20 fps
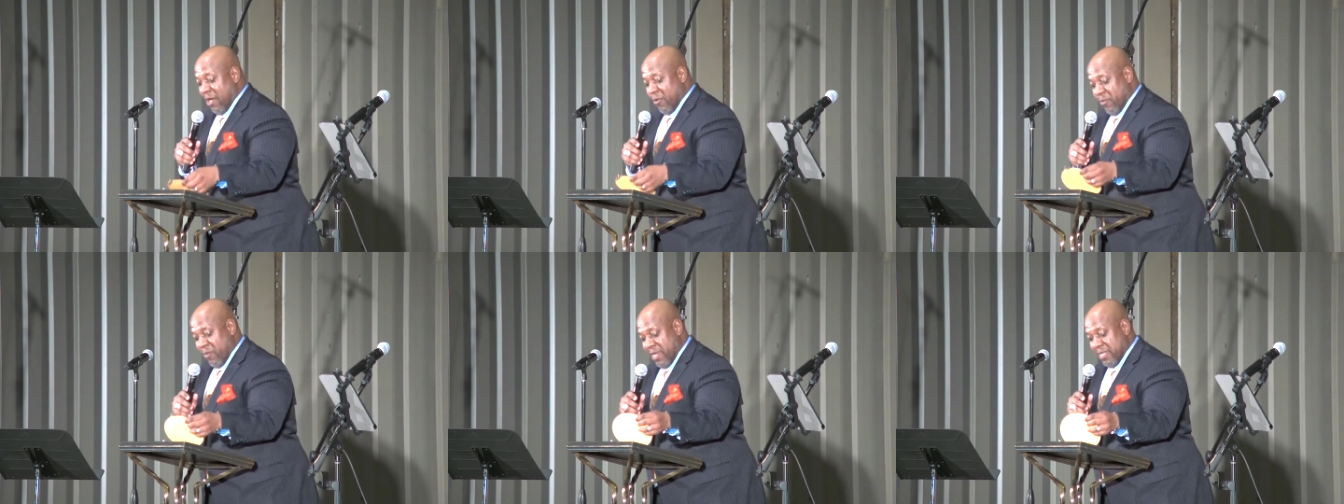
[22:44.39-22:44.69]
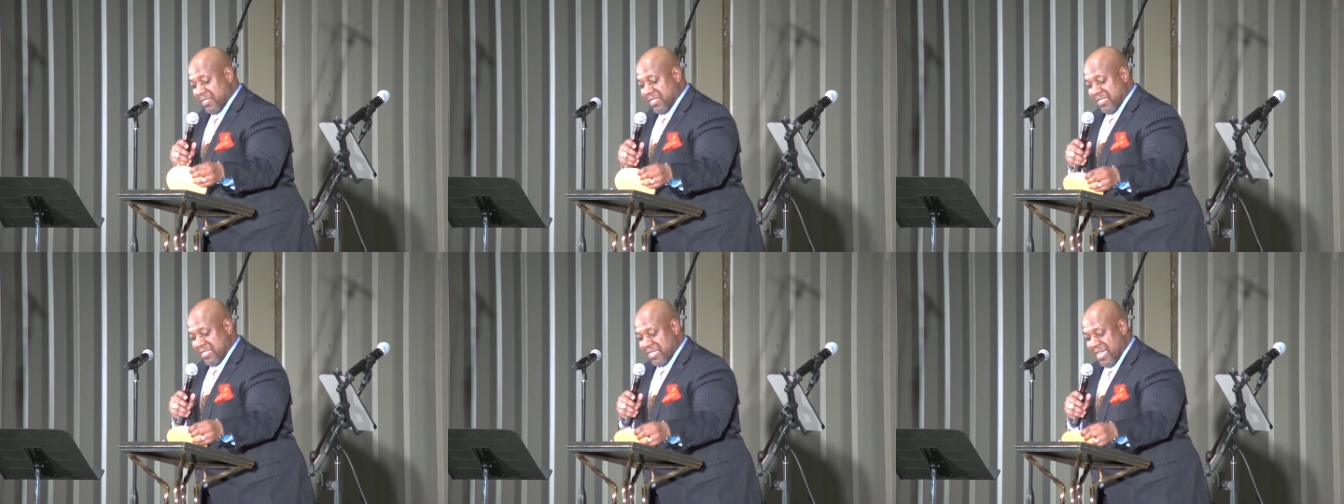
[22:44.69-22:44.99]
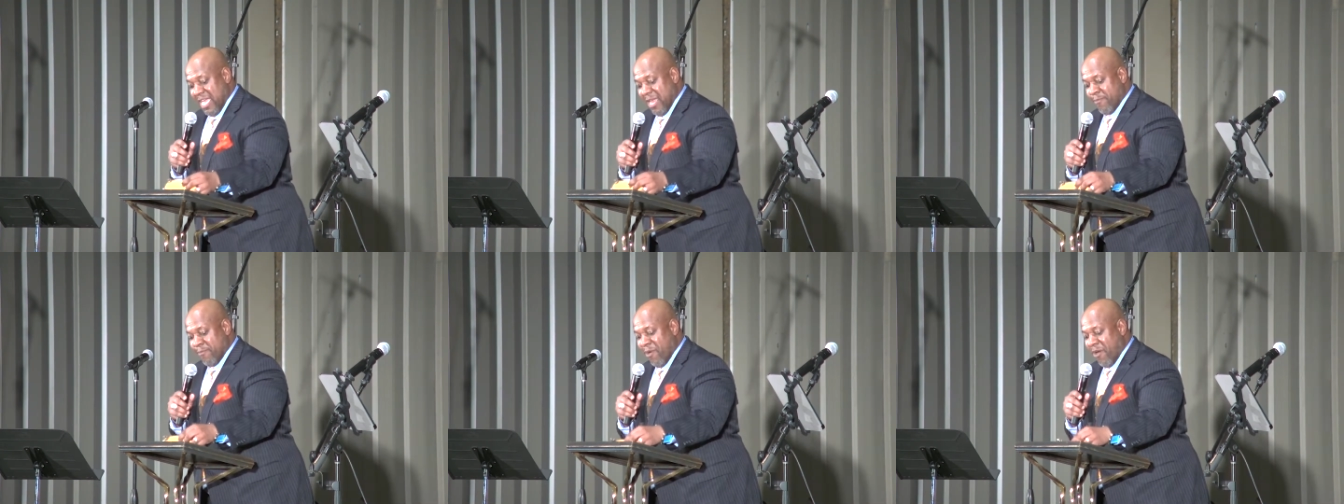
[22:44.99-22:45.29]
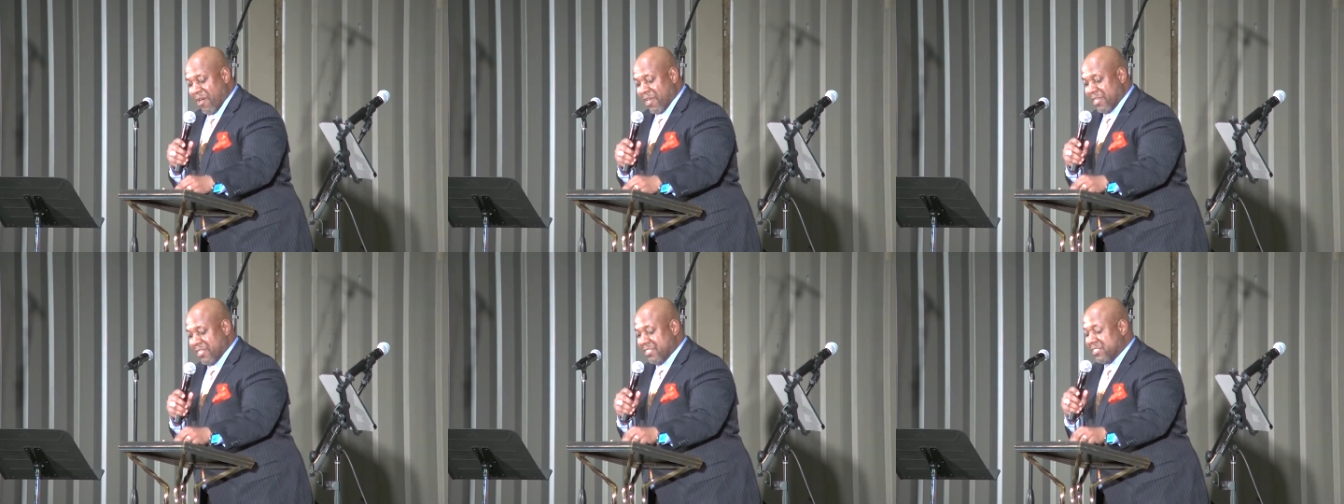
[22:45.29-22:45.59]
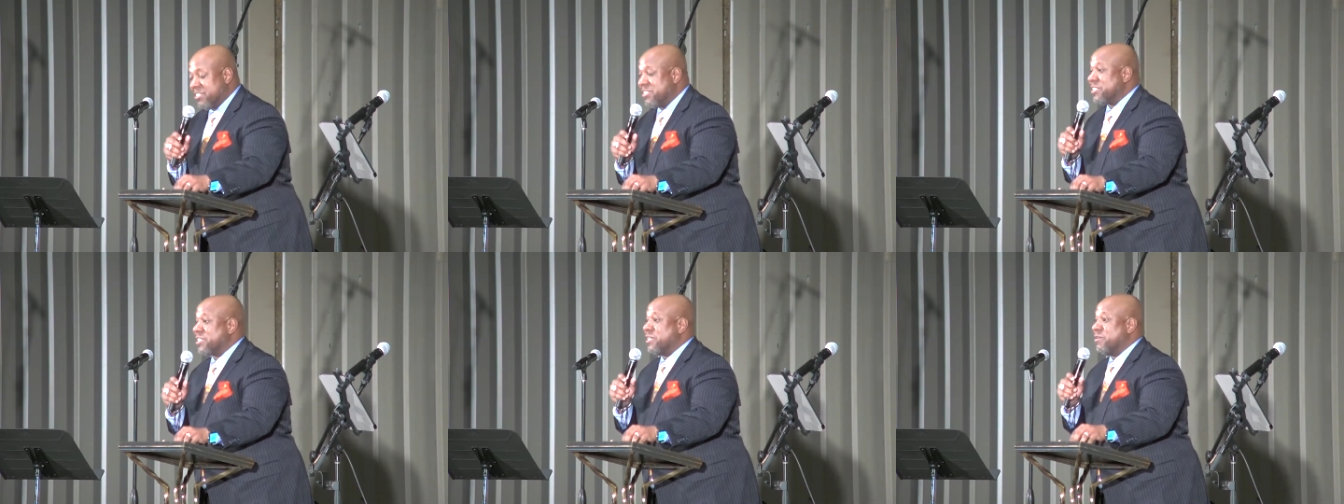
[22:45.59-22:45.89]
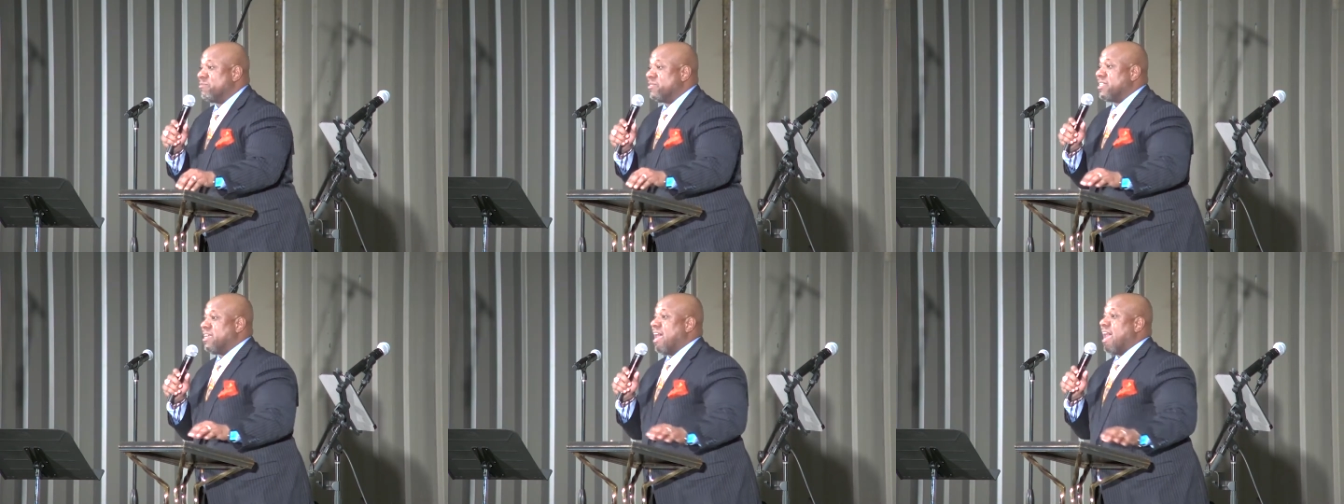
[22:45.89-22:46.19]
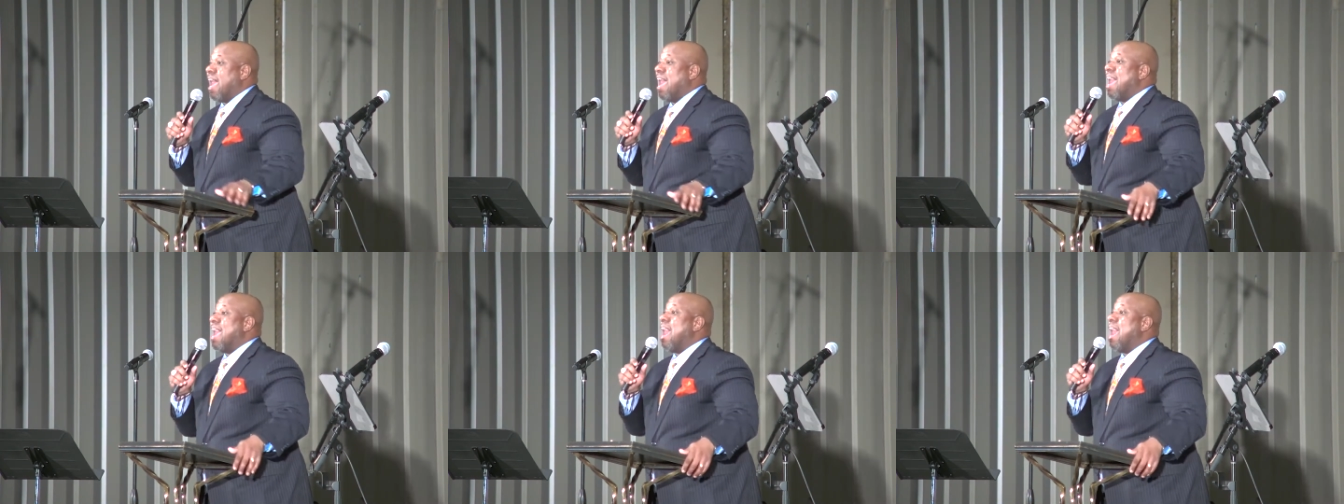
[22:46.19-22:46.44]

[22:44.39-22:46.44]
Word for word: I went to San Marcos, took him to